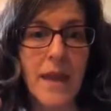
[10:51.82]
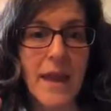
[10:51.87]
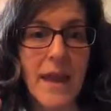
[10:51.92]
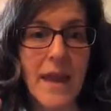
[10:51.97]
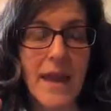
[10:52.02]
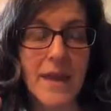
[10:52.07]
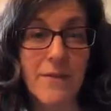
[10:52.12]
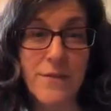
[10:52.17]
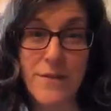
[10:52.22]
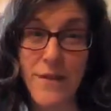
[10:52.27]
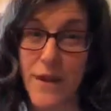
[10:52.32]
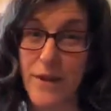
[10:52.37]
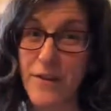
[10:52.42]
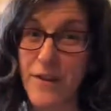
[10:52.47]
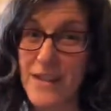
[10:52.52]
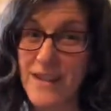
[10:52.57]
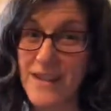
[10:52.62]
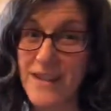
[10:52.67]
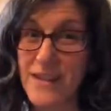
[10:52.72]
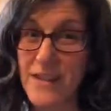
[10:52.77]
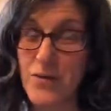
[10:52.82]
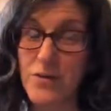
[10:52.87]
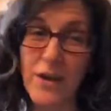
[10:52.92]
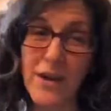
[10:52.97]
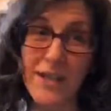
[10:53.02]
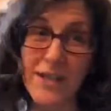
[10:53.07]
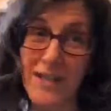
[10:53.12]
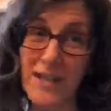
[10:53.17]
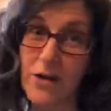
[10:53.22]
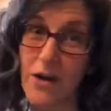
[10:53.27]
And fragrance is a
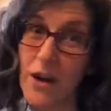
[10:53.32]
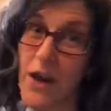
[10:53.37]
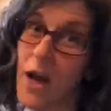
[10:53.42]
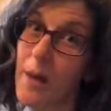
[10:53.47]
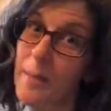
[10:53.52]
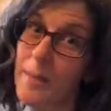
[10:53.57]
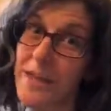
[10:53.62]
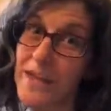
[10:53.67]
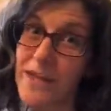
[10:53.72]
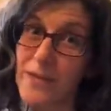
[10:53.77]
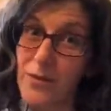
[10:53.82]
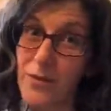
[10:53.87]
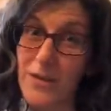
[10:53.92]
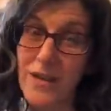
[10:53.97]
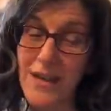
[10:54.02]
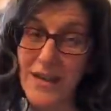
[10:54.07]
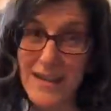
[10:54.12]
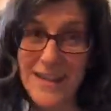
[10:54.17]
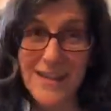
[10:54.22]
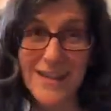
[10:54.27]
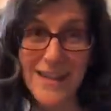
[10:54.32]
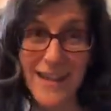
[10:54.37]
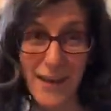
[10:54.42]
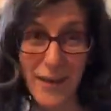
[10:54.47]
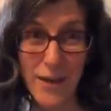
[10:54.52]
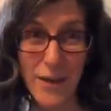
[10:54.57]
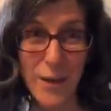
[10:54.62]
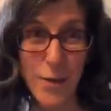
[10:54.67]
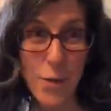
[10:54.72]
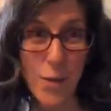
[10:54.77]
trade secret. Companies don't need to tell
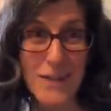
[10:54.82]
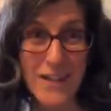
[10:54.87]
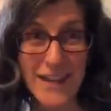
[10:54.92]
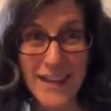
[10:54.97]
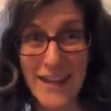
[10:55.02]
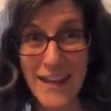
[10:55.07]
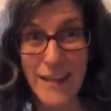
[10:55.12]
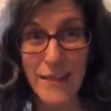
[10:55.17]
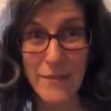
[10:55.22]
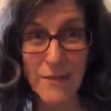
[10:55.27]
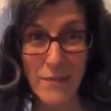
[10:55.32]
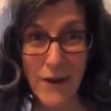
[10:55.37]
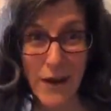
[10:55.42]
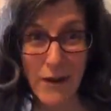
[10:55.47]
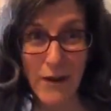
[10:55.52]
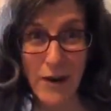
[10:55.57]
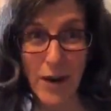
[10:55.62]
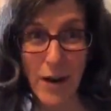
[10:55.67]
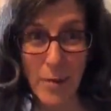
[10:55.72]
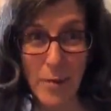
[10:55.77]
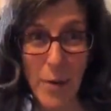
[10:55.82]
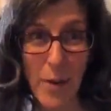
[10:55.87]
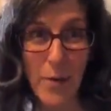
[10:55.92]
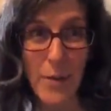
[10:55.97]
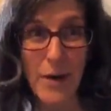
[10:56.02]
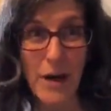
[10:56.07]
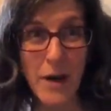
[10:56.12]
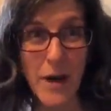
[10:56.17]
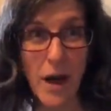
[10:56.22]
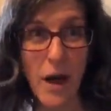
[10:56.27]
you what's in the fragrant
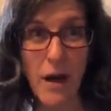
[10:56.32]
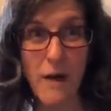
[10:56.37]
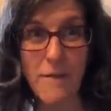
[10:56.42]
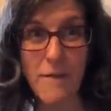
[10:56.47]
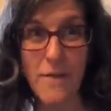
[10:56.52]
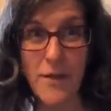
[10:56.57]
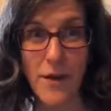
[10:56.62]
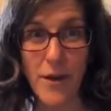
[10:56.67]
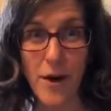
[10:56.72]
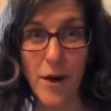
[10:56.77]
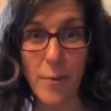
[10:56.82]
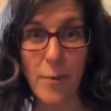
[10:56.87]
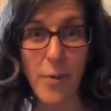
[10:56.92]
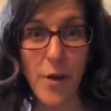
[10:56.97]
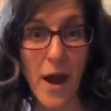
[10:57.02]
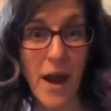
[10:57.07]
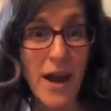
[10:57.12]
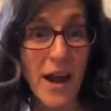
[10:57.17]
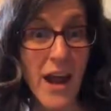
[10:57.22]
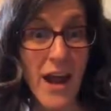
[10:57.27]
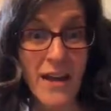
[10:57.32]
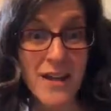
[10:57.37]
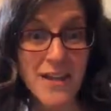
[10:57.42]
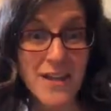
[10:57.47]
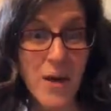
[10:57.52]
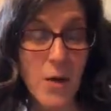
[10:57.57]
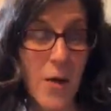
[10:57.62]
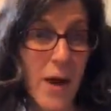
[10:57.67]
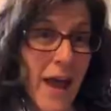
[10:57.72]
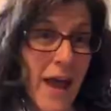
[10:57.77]
component of their product,
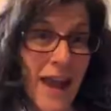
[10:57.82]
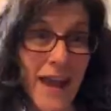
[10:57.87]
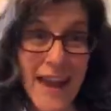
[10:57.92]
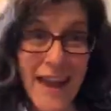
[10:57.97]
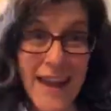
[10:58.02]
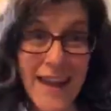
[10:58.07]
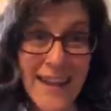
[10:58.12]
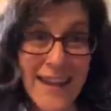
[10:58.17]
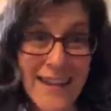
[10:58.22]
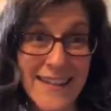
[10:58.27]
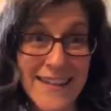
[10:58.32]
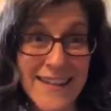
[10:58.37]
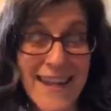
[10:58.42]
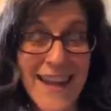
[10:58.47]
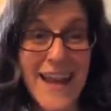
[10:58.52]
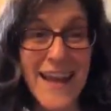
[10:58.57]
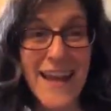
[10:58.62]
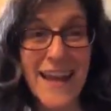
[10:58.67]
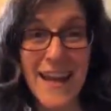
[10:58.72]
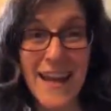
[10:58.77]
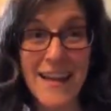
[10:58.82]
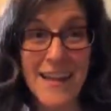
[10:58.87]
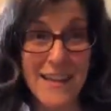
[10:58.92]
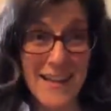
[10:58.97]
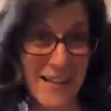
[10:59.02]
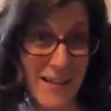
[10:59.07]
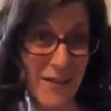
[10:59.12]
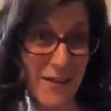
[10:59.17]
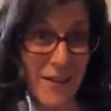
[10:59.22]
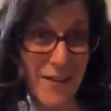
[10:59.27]
okay? And
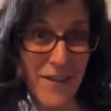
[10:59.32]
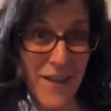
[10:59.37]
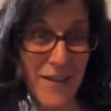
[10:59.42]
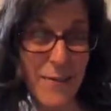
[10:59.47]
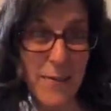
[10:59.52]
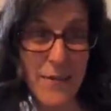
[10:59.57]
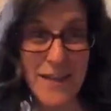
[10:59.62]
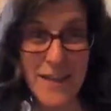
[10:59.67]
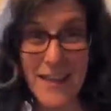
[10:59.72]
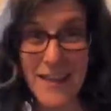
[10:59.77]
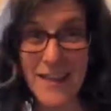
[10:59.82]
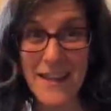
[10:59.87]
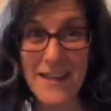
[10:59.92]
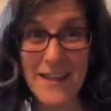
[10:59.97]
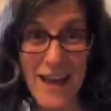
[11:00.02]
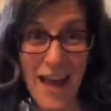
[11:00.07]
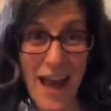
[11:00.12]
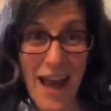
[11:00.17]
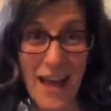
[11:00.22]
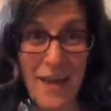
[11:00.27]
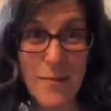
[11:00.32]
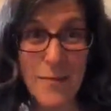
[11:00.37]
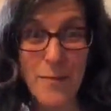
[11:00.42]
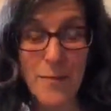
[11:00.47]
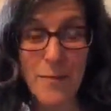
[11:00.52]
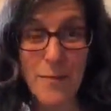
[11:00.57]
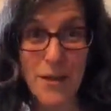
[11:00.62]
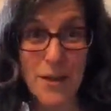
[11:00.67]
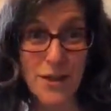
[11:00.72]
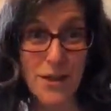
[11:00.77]
75% of the time,
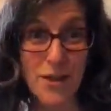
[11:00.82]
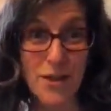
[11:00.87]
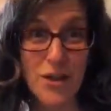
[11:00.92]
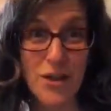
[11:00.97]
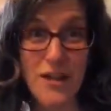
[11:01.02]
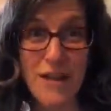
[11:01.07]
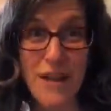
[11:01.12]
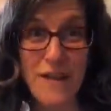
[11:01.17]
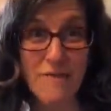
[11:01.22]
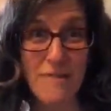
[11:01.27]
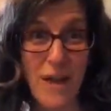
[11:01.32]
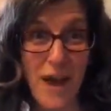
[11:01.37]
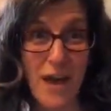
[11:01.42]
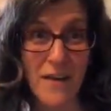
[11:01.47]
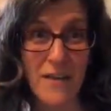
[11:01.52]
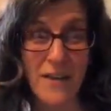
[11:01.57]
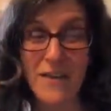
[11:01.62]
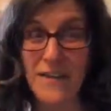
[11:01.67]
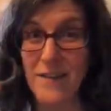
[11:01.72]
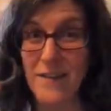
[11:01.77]
researchers have found that